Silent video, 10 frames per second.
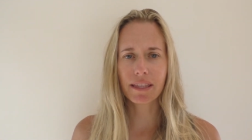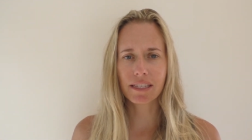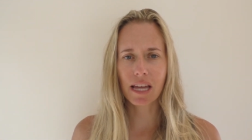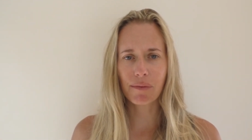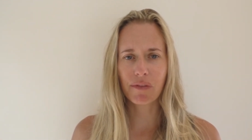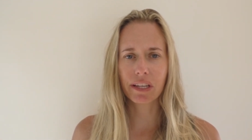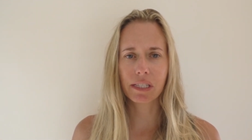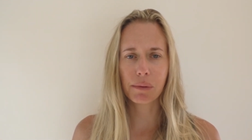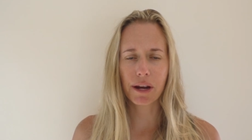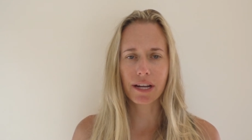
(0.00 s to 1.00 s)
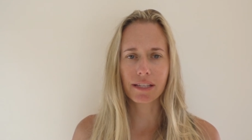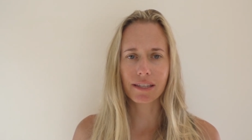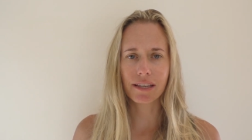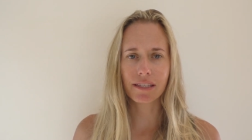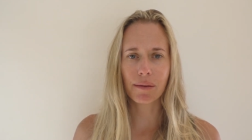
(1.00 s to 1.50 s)
this type of experience
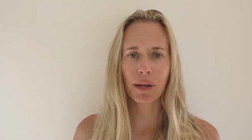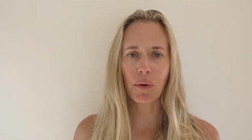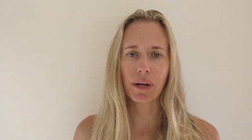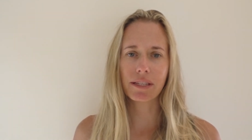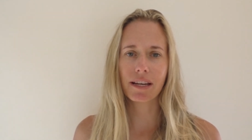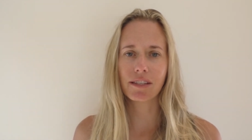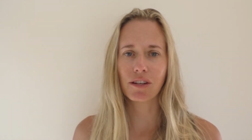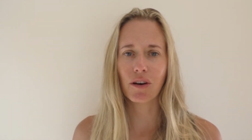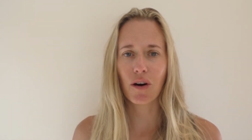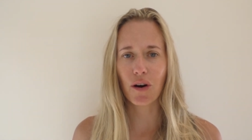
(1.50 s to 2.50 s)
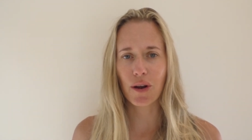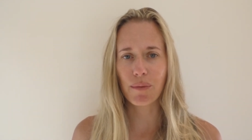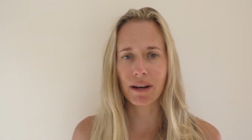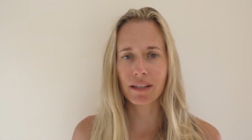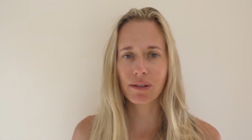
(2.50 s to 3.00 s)
is somebody always has to go home,
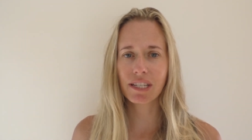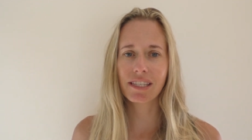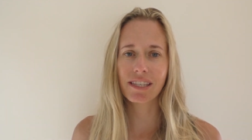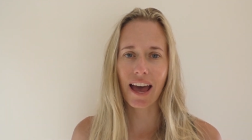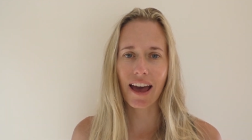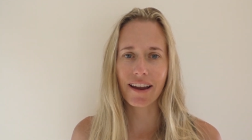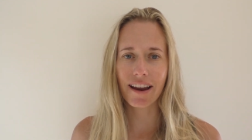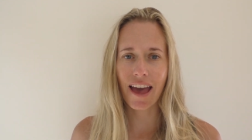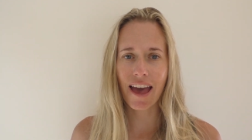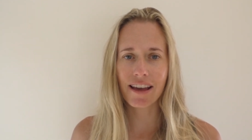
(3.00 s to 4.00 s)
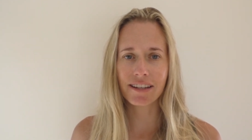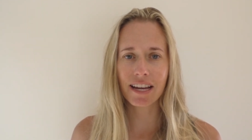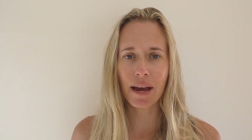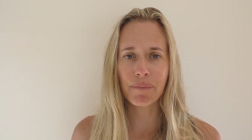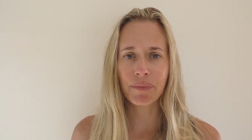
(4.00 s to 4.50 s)
and it's always sad.
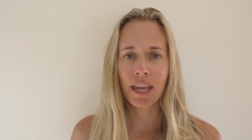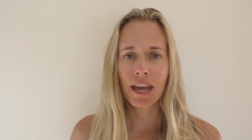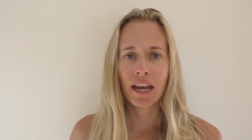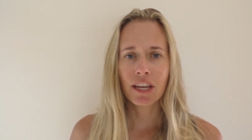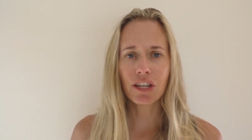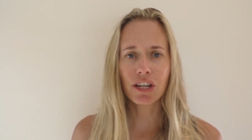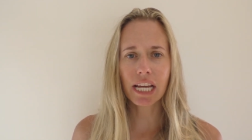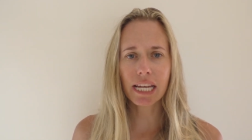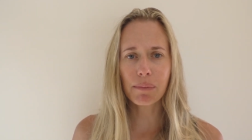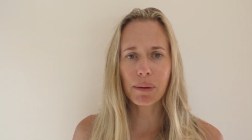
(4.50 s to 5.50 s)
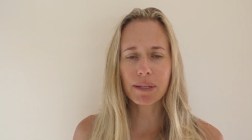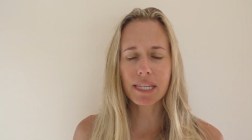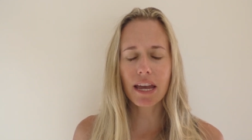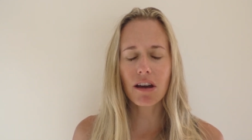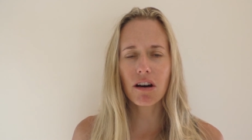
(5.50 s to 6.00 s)
And you know, like, people
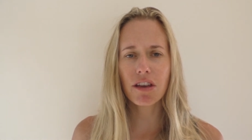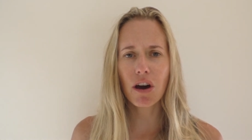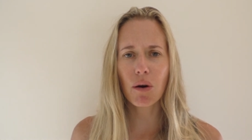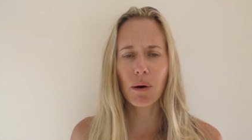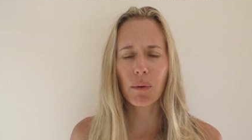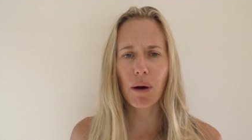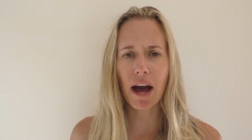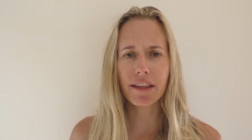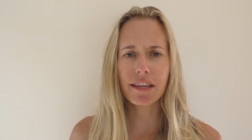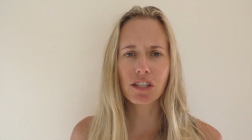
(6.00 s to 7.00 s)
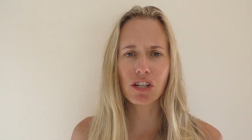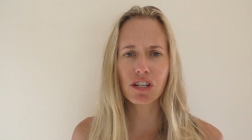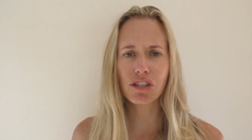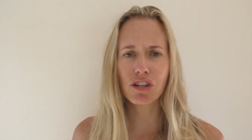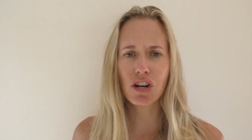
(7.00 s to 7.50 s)
say, oh yeah, well, why are these
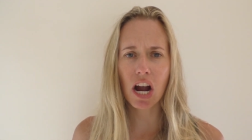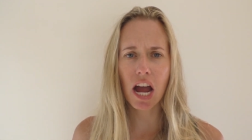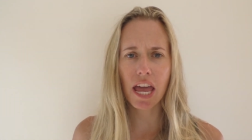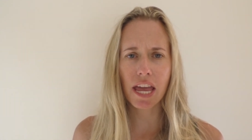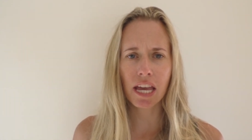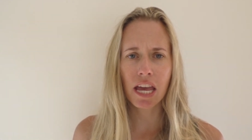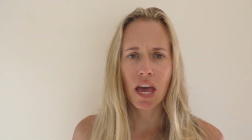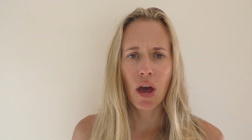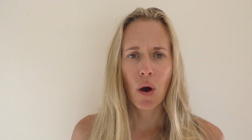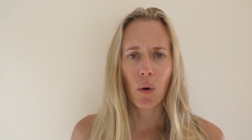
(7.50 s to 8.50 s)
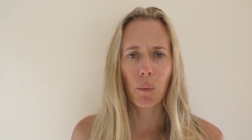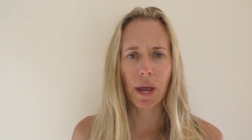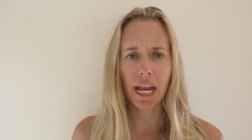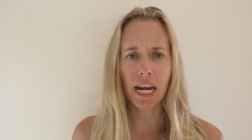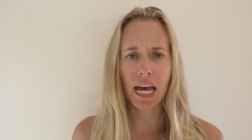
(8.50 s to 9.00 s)
girls crying
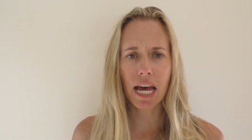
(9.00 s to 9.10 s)
when